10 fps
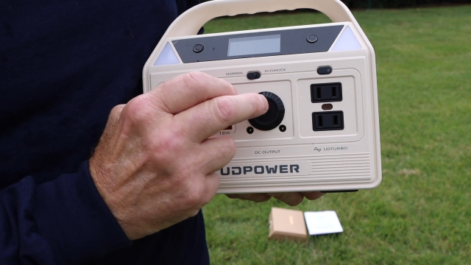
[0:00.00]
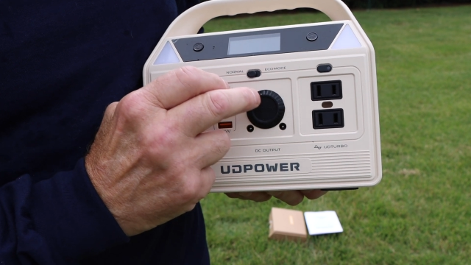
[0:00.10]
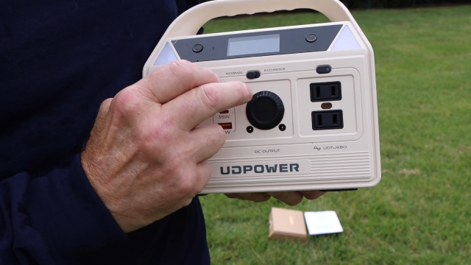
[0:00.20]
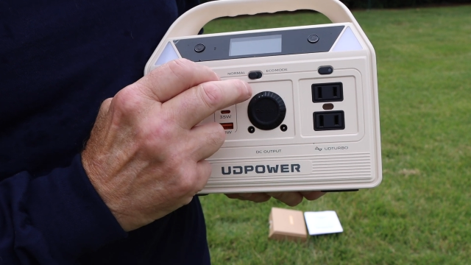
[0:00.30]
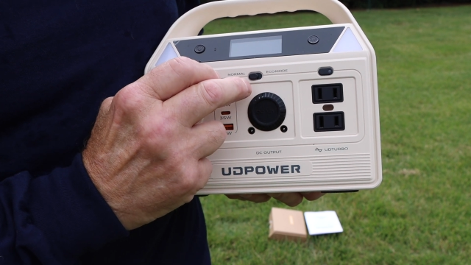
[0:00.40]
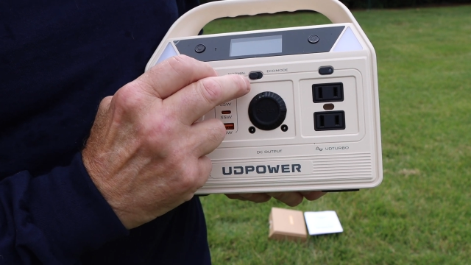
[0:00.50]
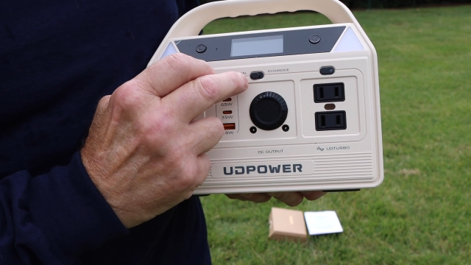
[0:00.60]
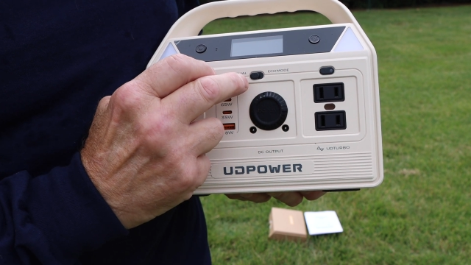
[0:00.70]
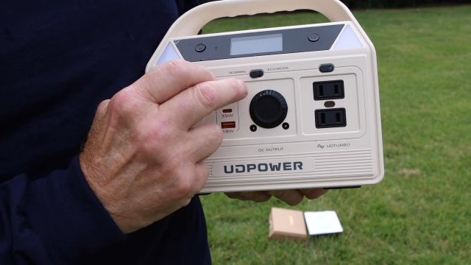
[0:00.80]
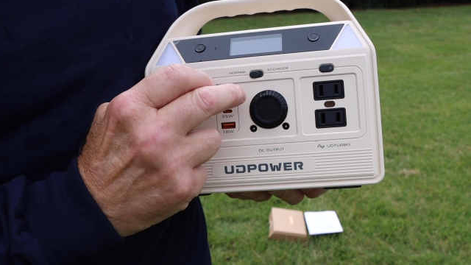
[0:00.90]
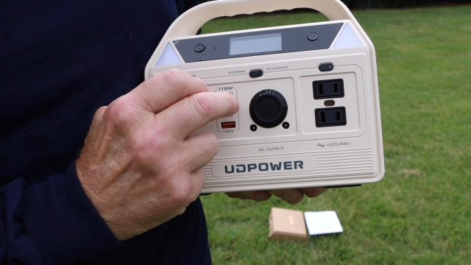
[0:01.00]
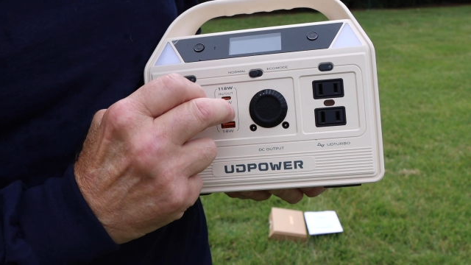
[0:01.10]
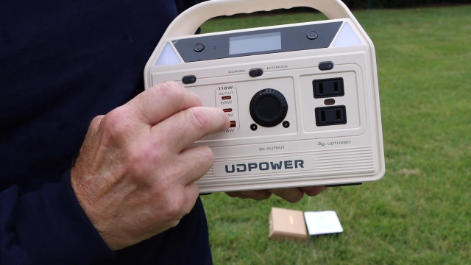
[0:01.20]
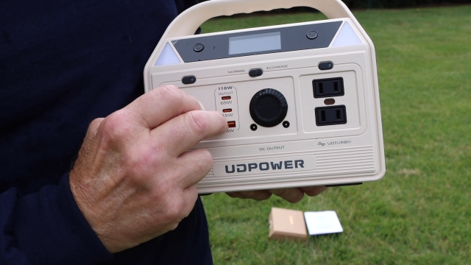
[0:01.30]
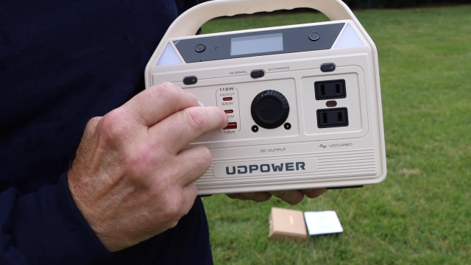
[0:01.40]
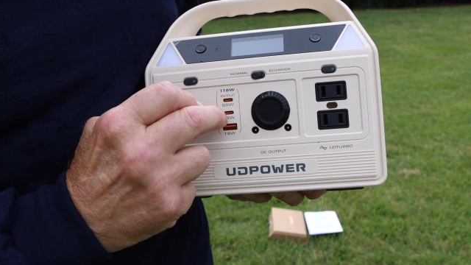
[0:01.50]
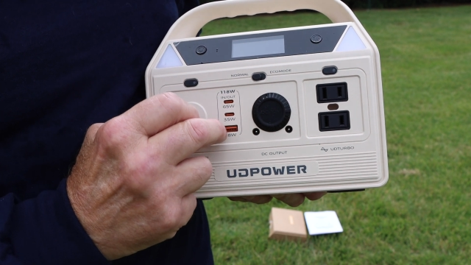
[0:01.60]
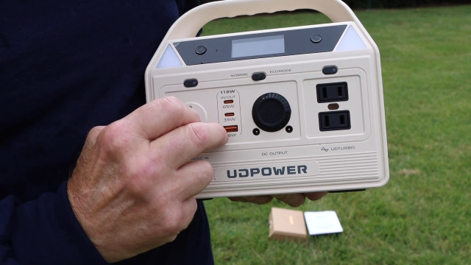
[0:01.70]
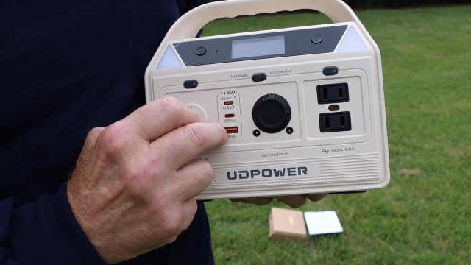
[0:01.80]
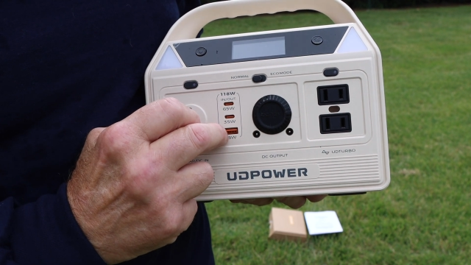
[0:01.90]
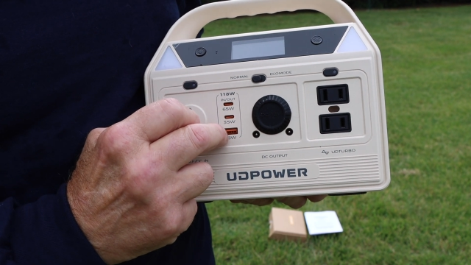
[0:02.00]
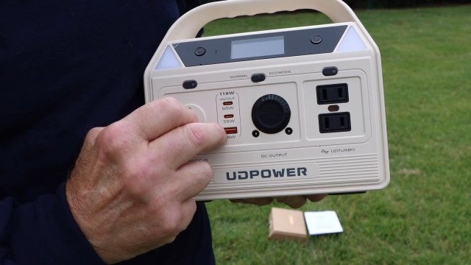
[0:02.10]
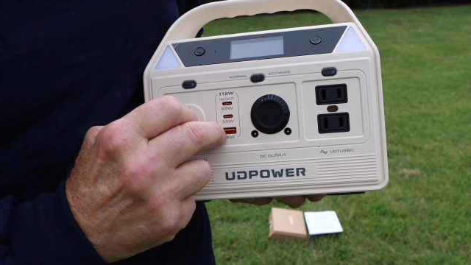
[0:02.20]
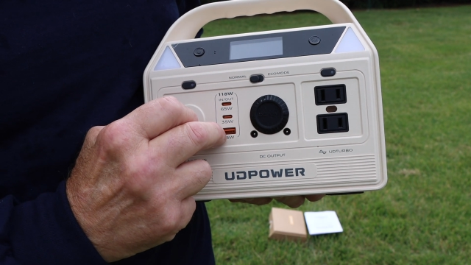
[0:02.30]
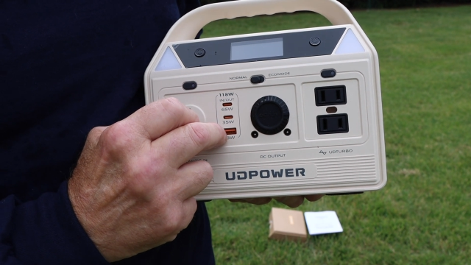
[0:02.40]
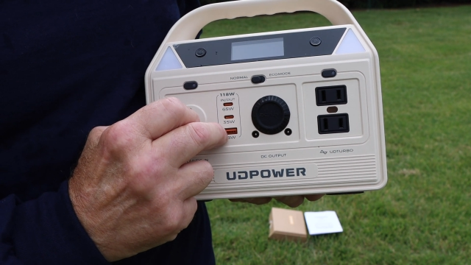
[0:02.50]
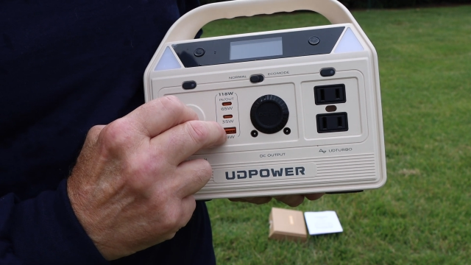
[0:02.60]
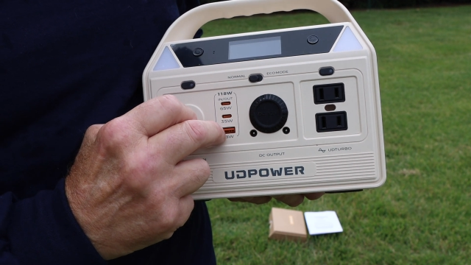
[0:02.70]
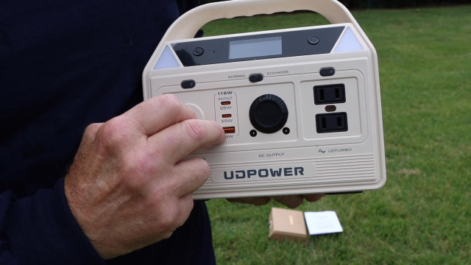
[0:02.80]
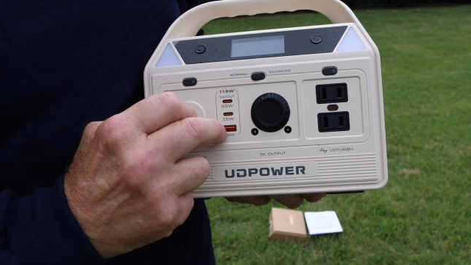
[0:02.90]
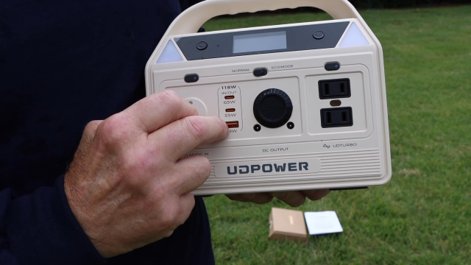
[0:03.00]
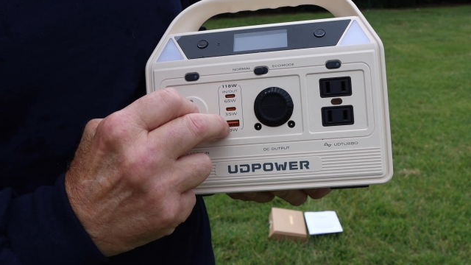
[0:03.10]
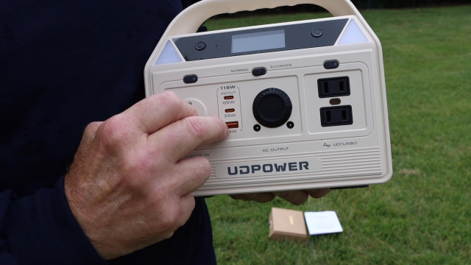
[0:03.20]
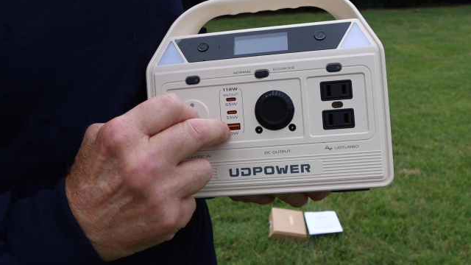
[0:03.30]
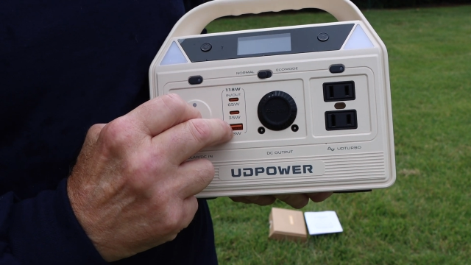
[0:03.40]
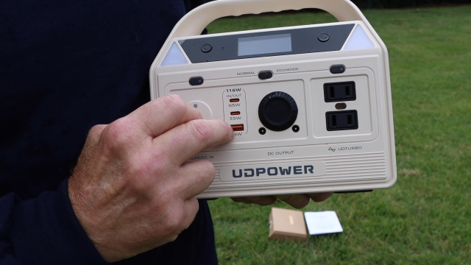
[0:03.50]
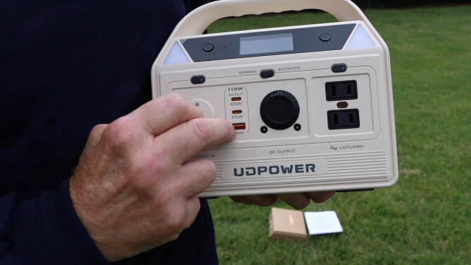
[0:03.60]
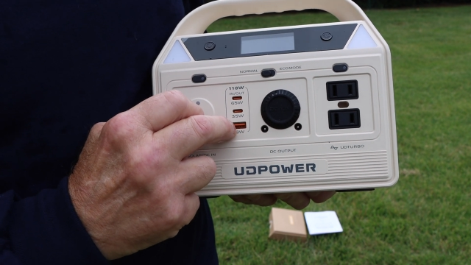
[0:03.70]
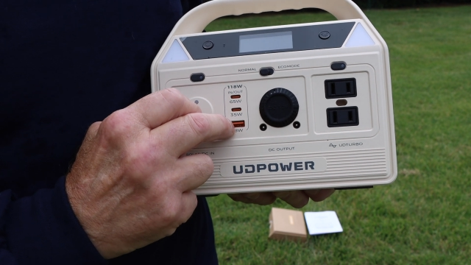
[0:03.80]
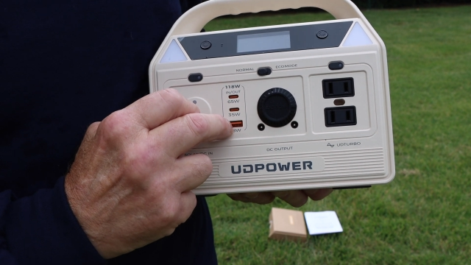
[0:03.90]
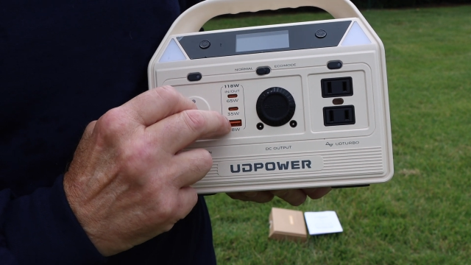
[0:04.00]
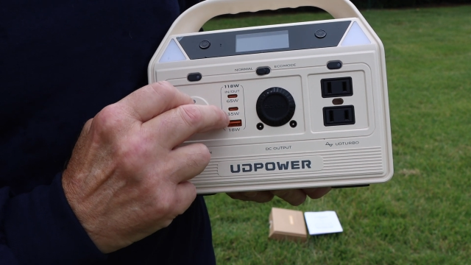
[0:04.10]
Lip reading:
No face is visible, so there are no lips to read.